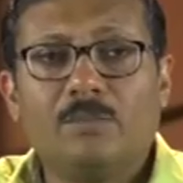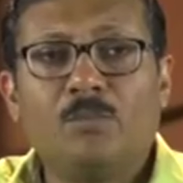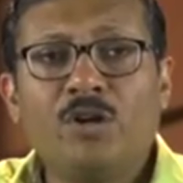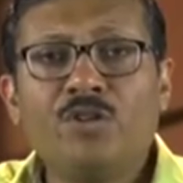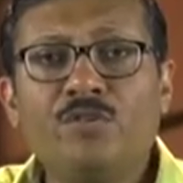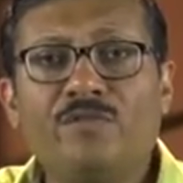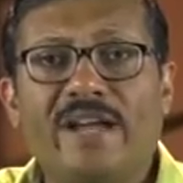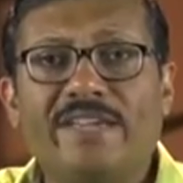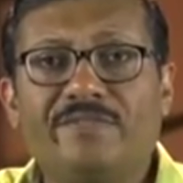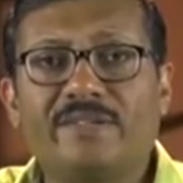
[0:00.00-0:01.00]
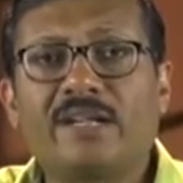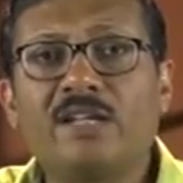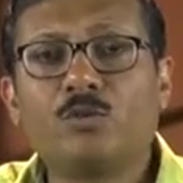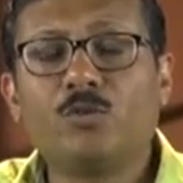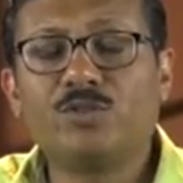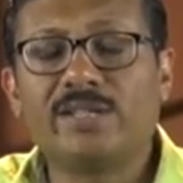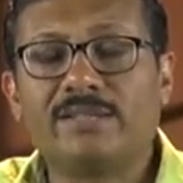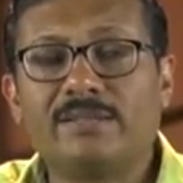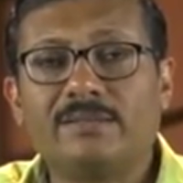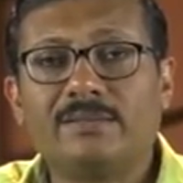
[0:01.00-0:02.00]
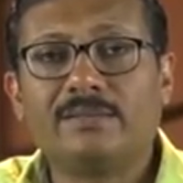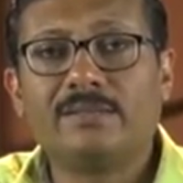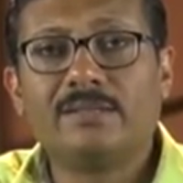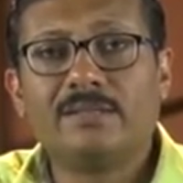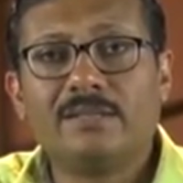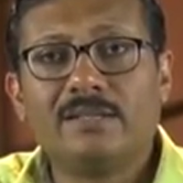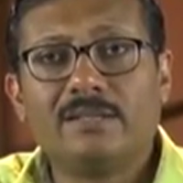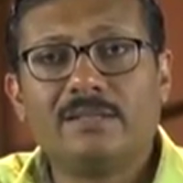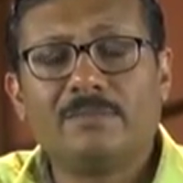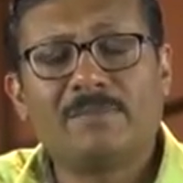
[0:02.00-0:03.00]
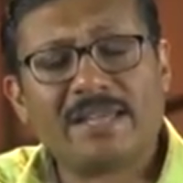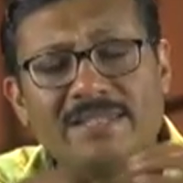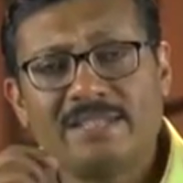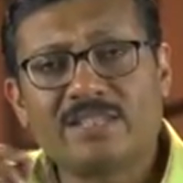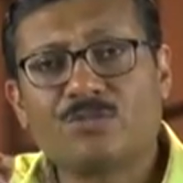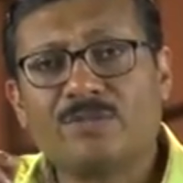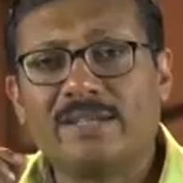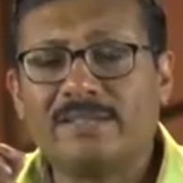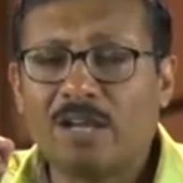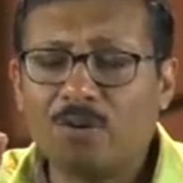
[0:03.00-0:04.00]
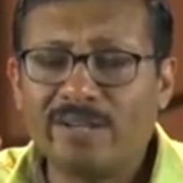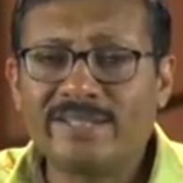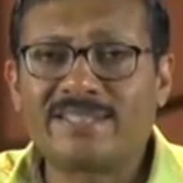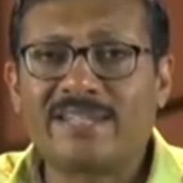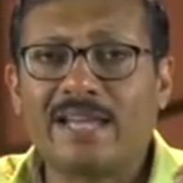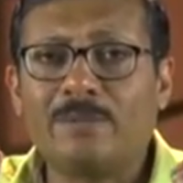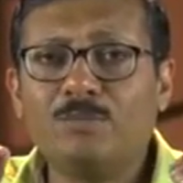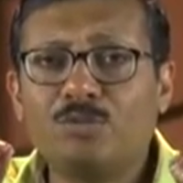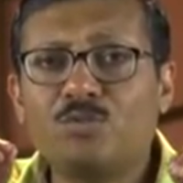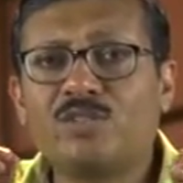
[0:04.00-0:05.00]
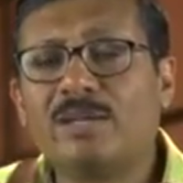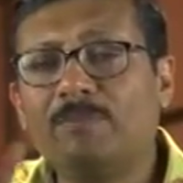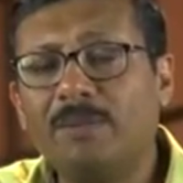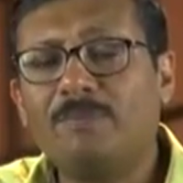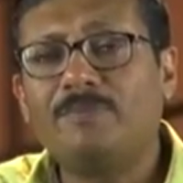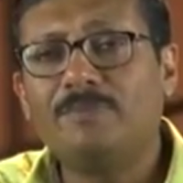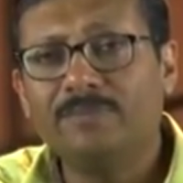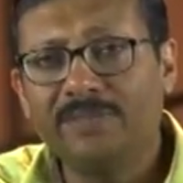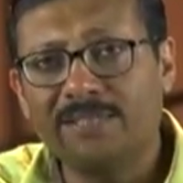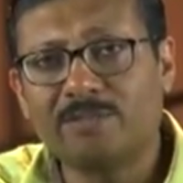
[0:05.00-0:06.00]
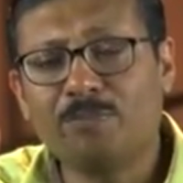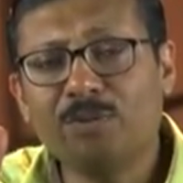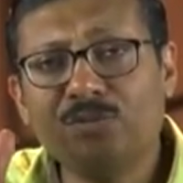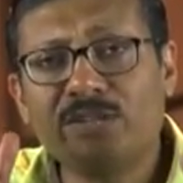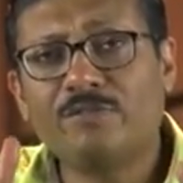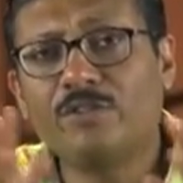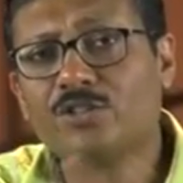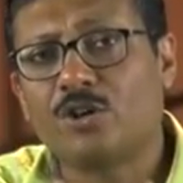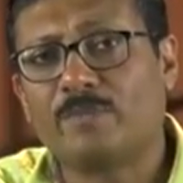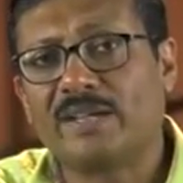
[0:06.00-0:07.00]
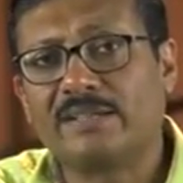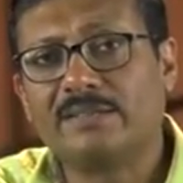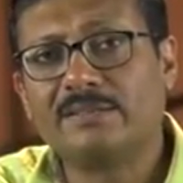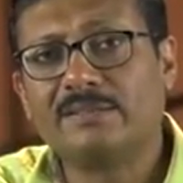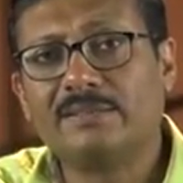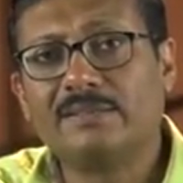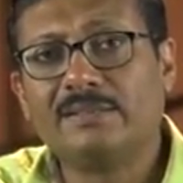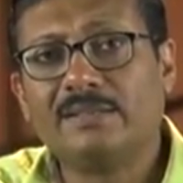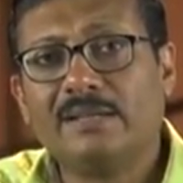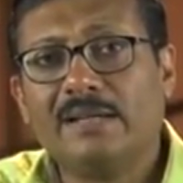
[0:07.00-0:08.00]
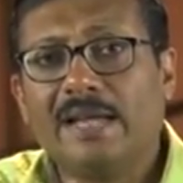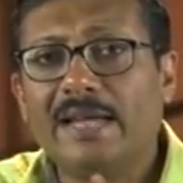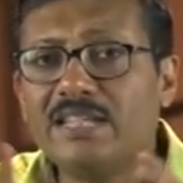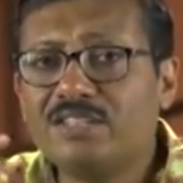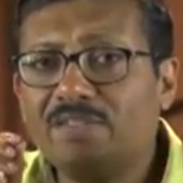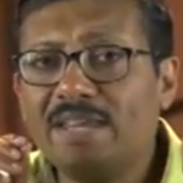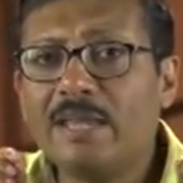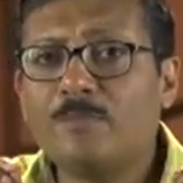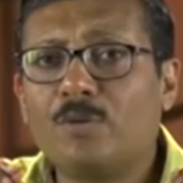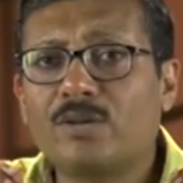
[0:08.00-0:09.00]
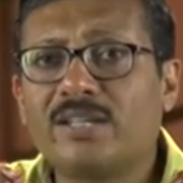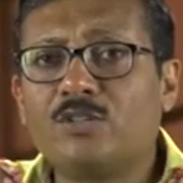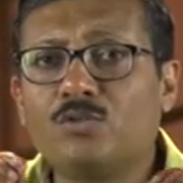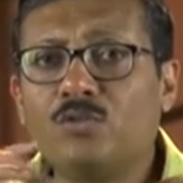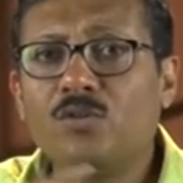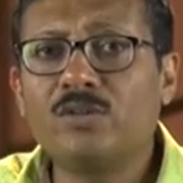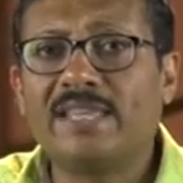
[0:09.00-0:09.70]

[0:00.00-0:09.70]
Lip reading: Module 5, conclusion. My dear student, now it's time to sum up this beautiful topic. It is very important to note